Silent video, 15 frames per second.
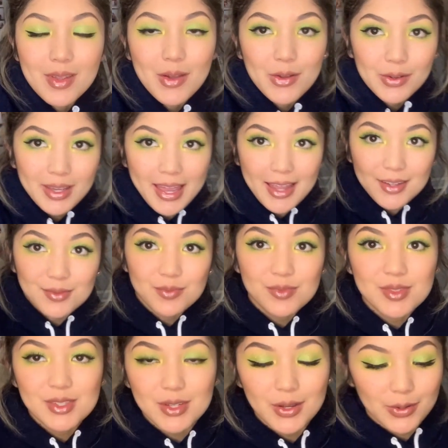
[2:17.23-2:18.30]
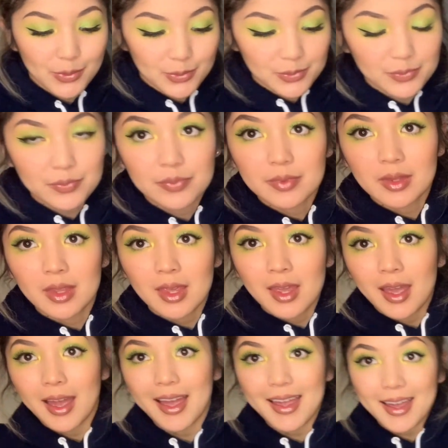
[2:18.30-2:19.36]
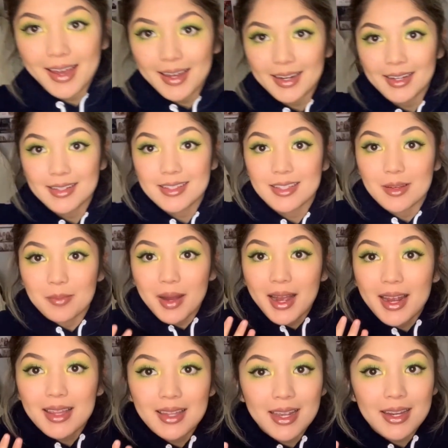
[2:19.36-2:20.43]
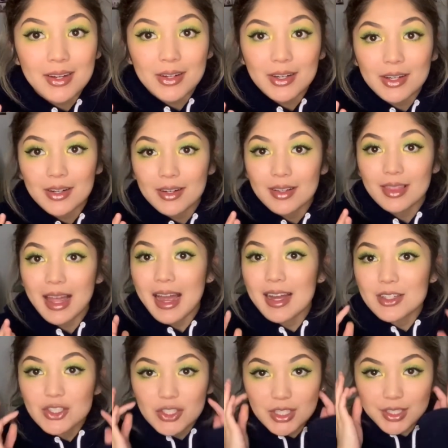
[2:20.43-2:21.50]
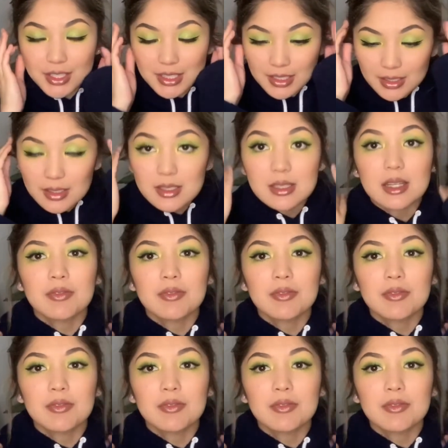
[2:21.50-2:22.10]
Okay, so I added some eyeliner, lashes.